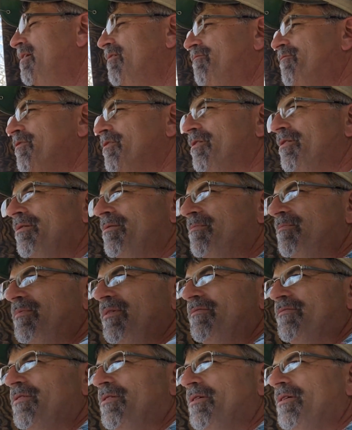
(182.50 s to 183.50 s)
if they're
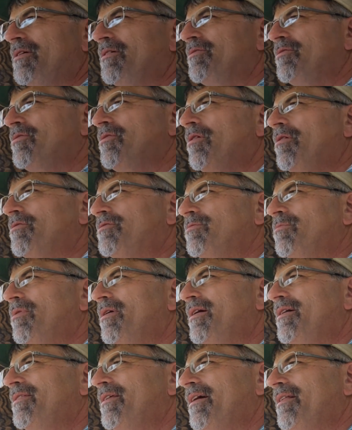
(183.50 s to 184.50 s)
100 yards
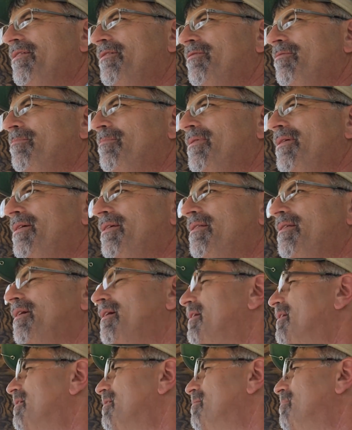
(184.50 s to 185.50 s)
away, that little bit
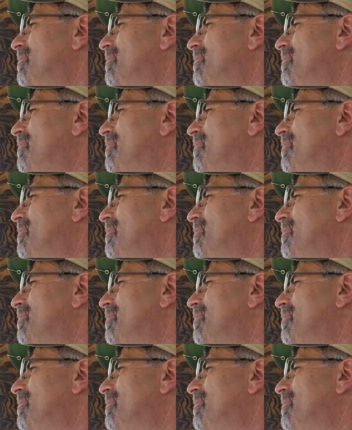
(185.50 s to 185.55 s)
ain't